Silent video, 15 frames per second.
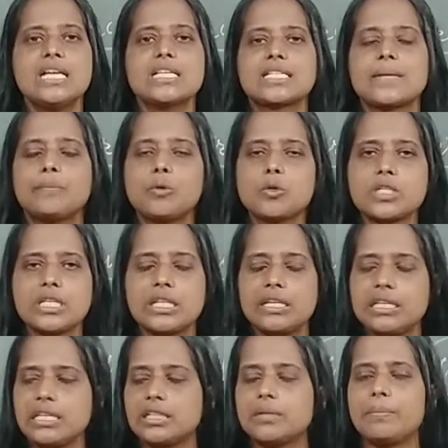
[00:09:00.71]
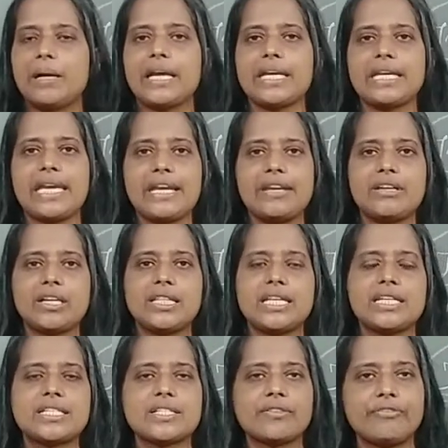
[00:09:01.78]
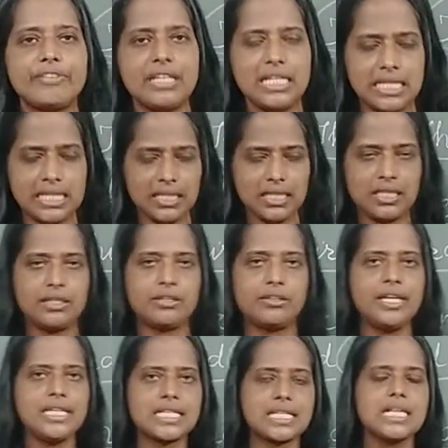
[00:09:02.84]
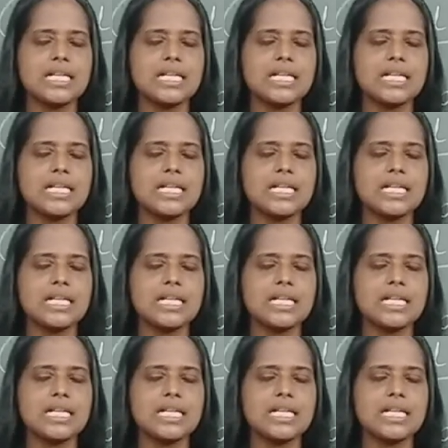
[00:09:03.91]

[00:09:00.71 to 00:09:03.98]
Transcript: Suppose in the nearby area there is a field, right?